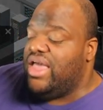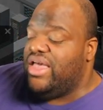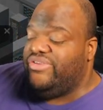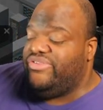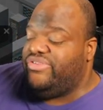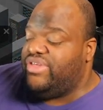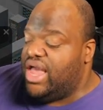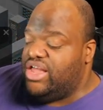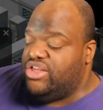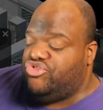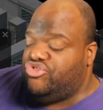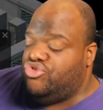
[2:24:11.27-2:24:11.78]
is
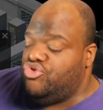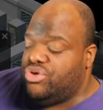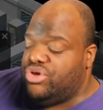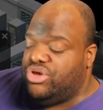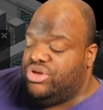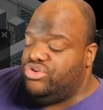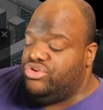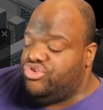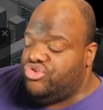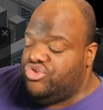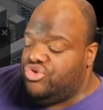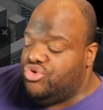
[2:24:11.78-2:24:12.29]
that you
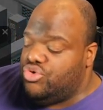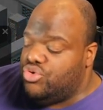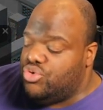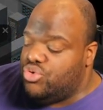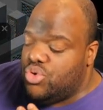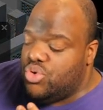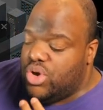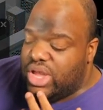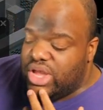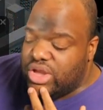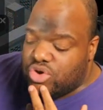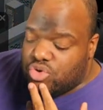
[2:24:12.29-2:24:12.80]
can
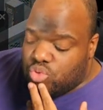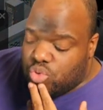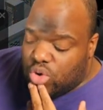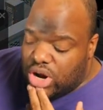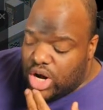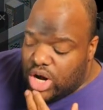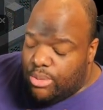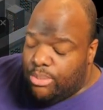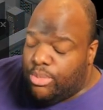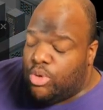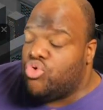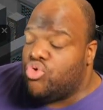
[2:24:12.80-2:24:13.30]
do
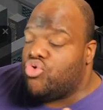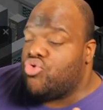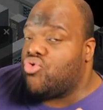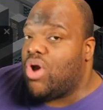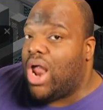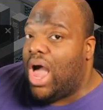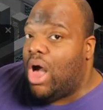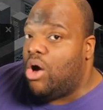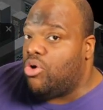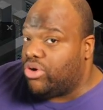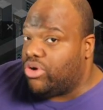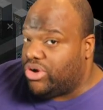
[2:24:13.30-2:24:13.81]
incredible
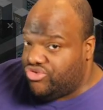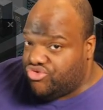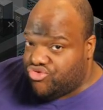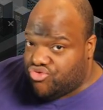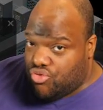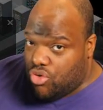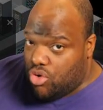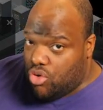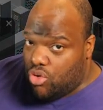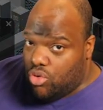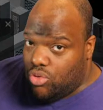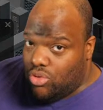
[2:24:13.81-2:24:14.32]
crowd
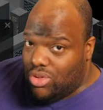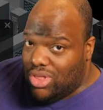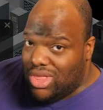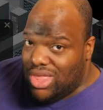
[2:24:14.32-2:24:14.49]
control.